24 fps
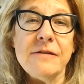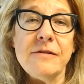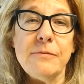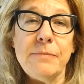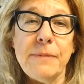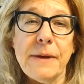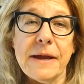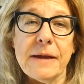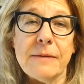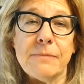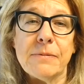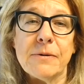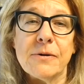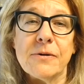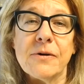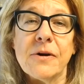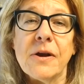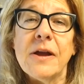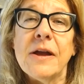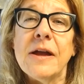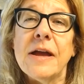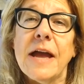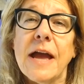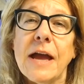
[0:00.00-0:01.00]
to
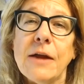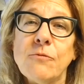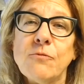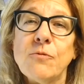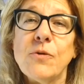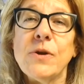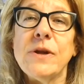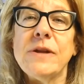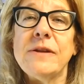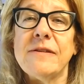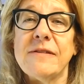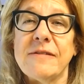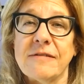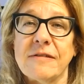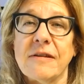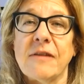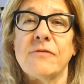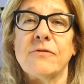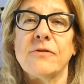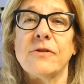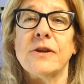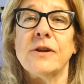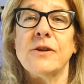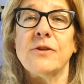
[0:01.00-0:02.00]
paper and
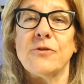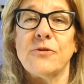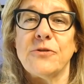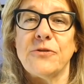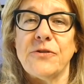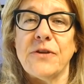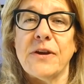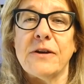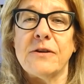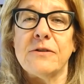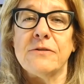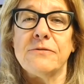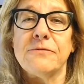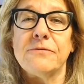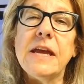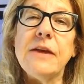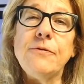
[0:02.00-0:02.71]
rediscovering yourself.